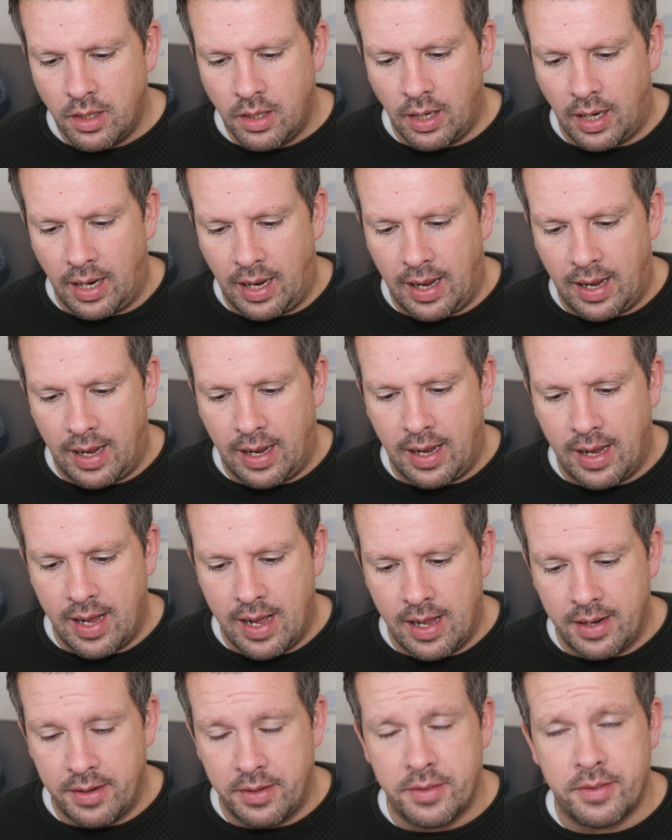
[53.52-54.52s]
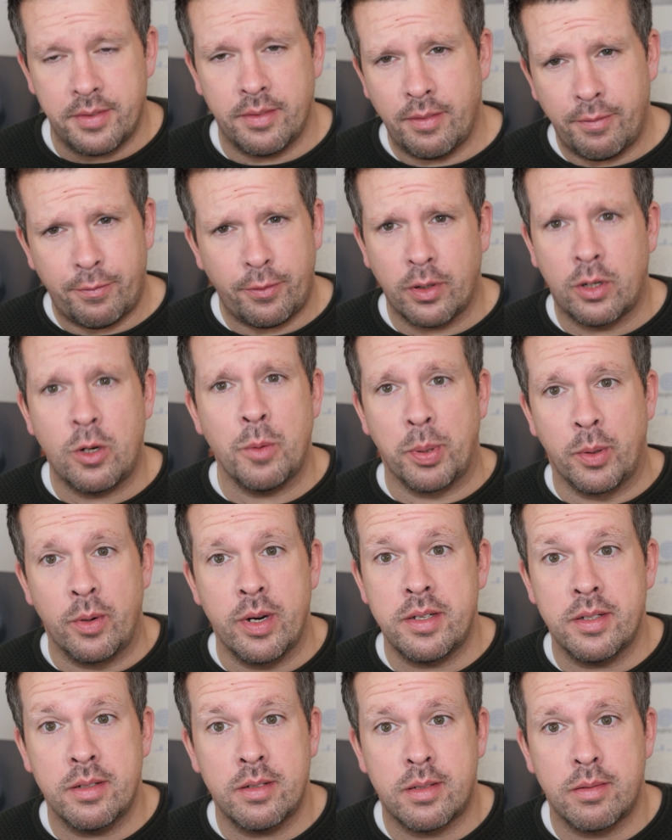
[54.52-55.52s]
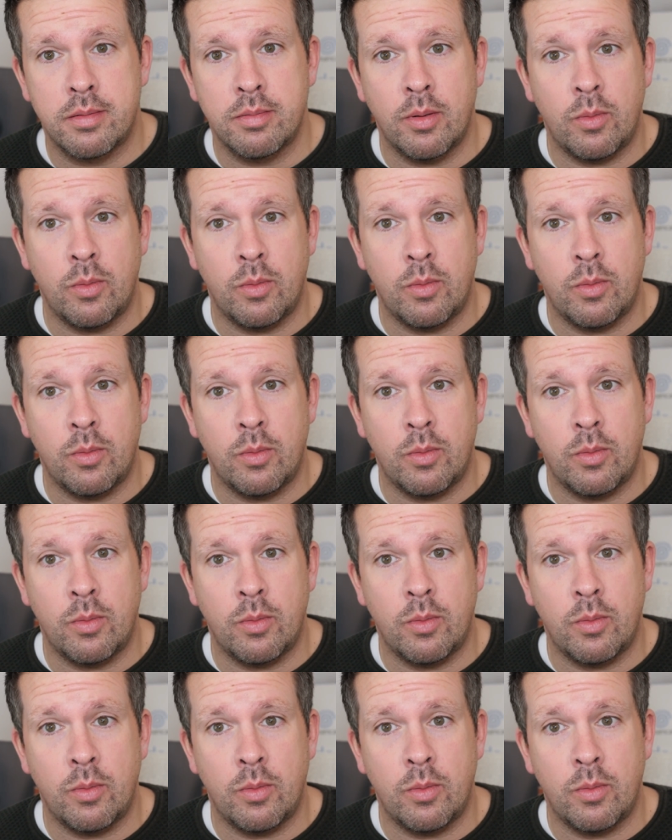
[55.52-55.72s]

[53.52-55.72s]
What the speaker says: And for a couple of reasons.